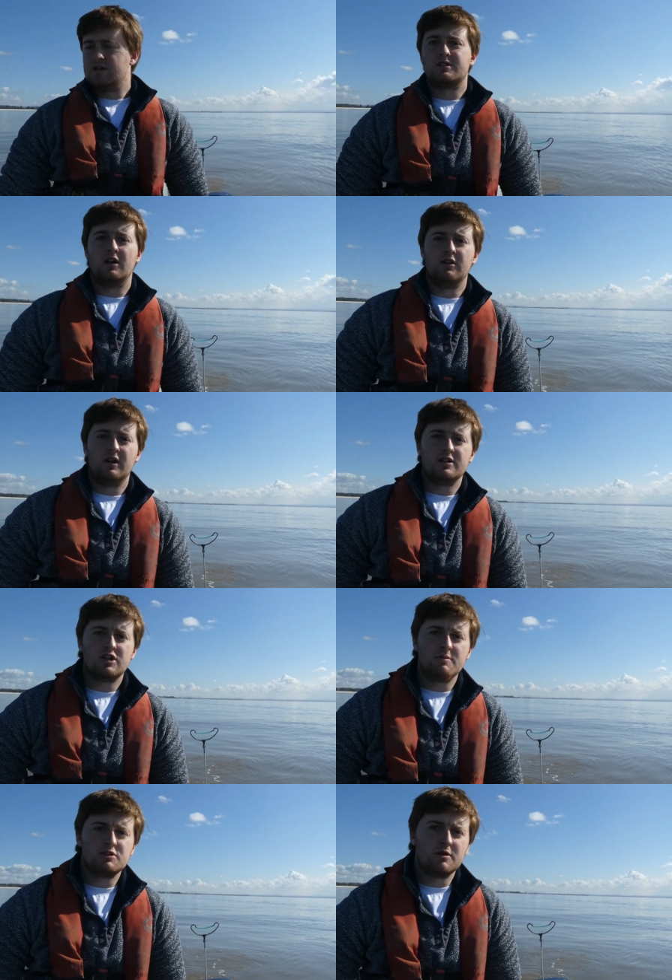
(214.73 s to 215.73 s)
So in
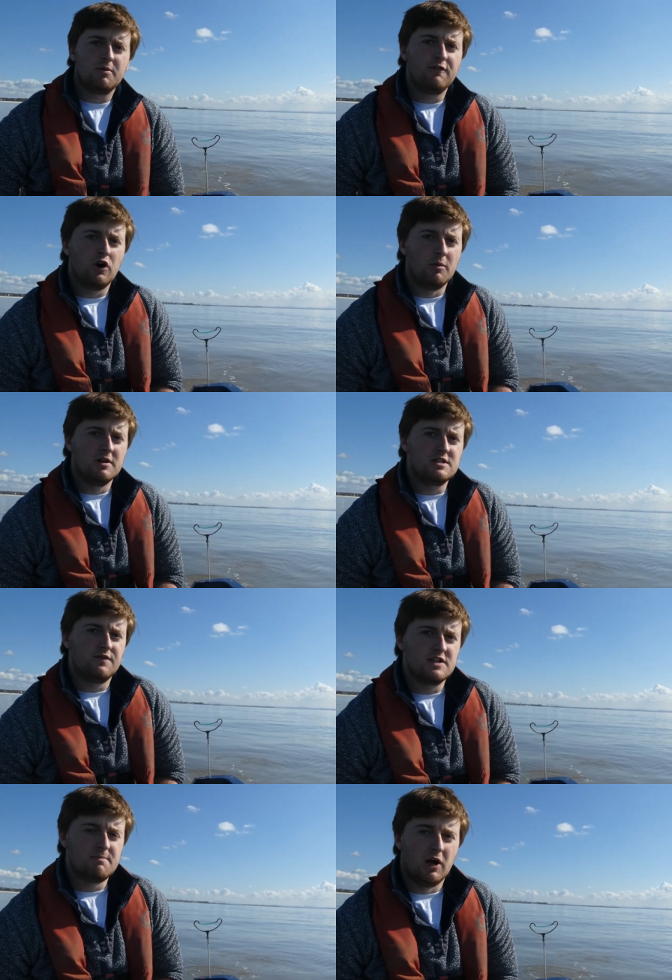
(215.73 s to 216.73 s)
terms of the performance
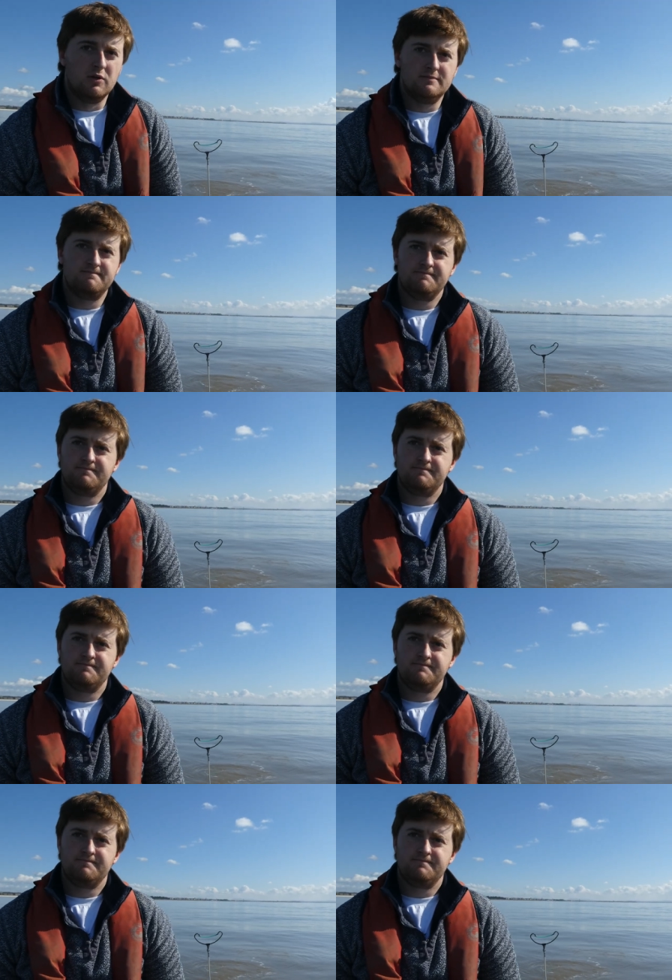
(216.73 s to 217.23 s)
of this boat,